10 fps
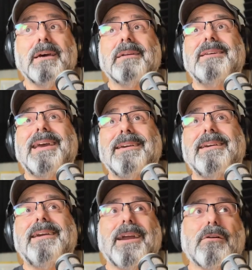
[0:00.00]
taking
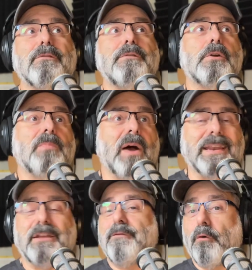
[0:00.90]
care of your
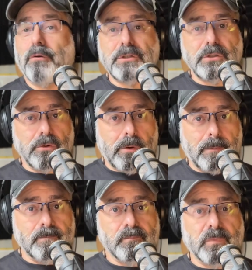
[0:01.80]
body for sure,
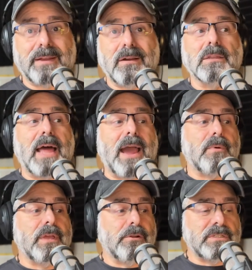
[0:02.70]
like
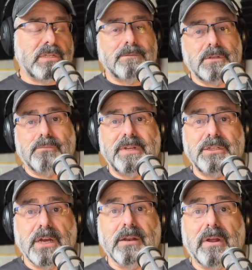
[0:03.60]
allowing yourself to
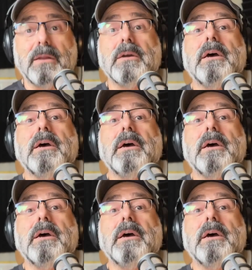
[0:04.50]
regenerate,